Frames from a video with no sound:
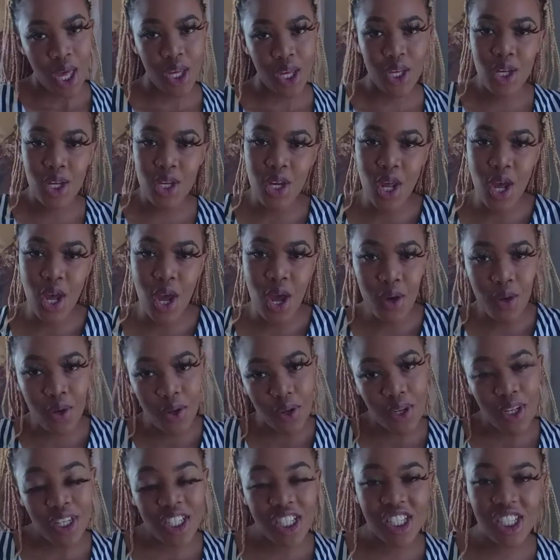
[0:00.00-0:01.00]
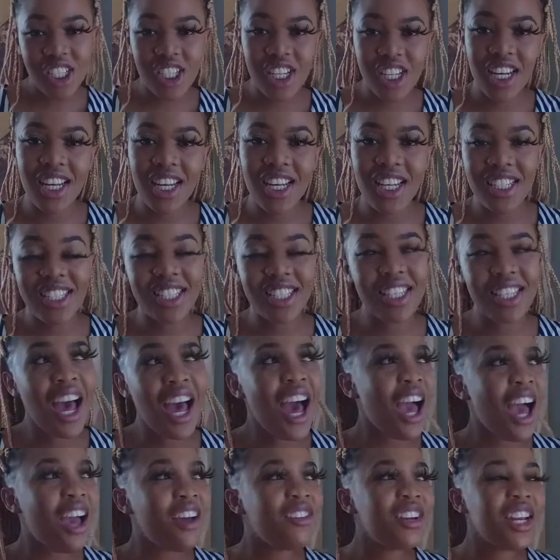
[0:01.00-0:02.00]
You know, she is,
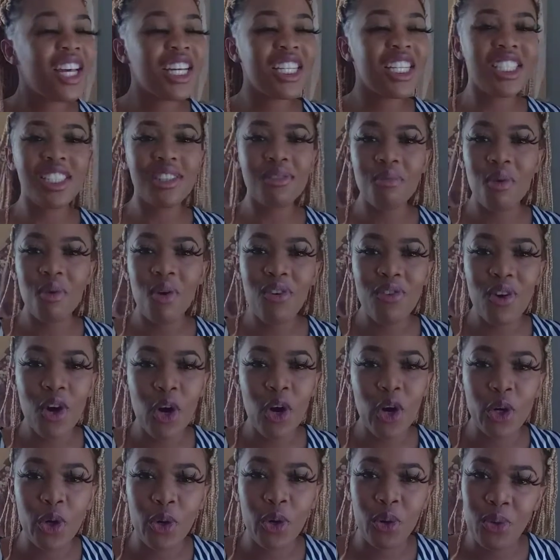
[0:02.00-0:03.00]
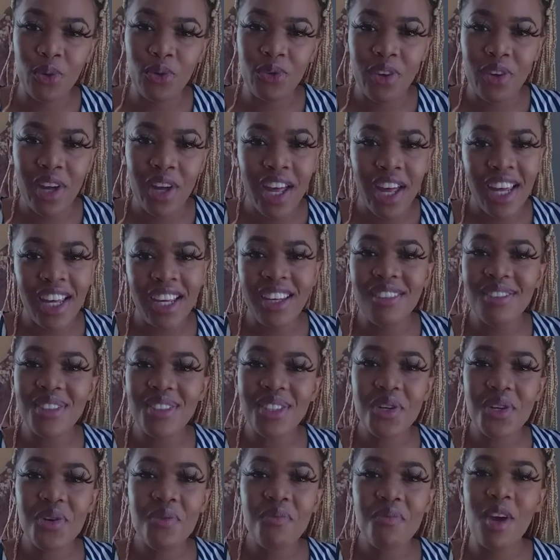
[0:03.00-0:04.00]
I feel like she's more of a groove. If
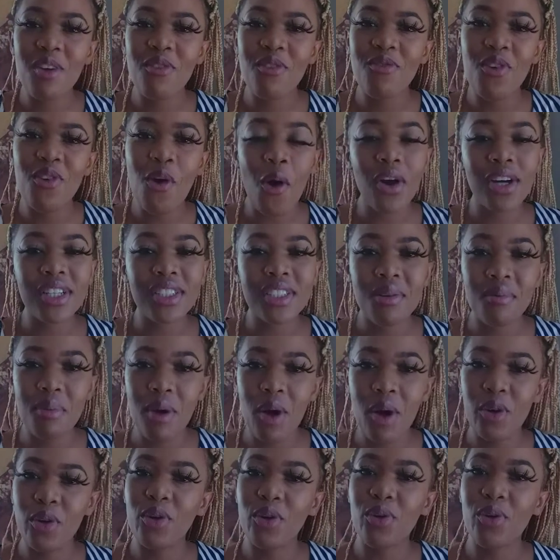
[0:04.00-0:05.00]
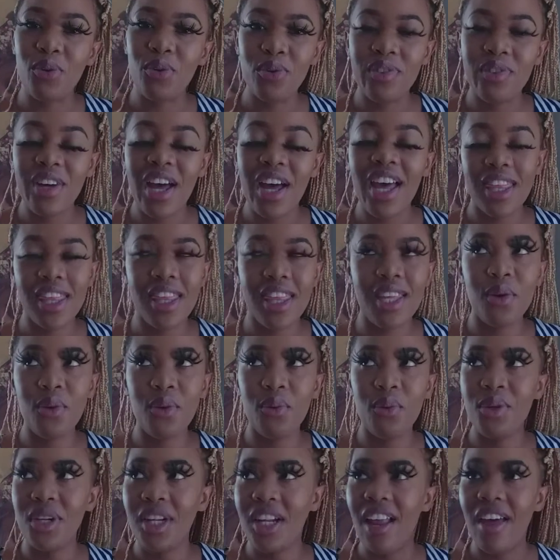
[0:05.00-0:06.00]
she made vlogs about groove, I think
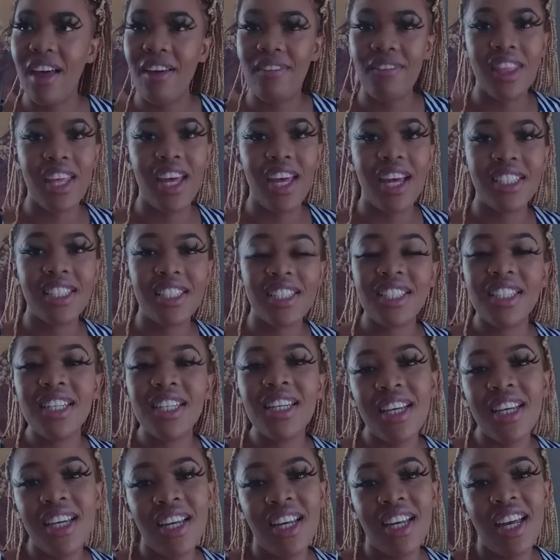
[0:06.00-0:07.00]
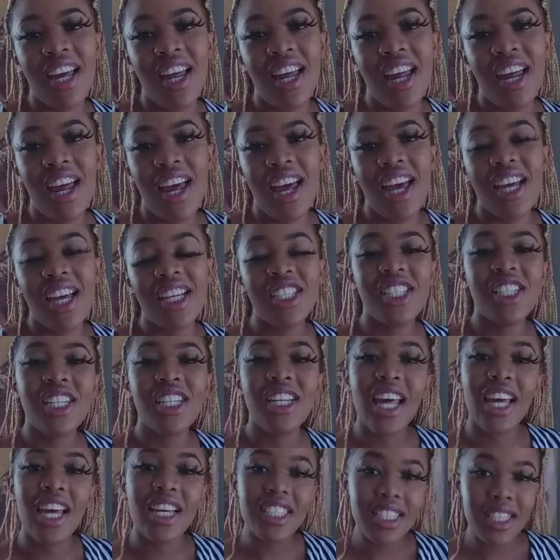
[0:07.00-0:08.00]
we'd love that. And she
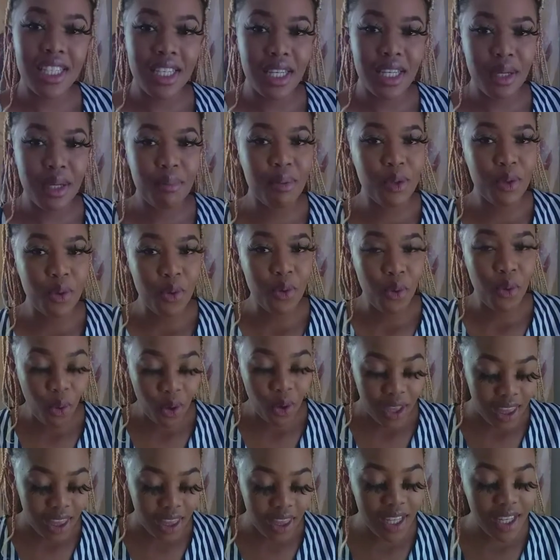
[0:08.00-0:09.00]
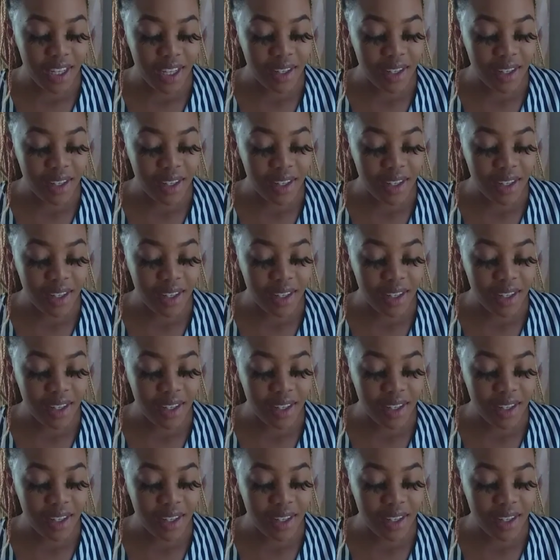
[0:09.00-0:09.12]
likes to keep it north.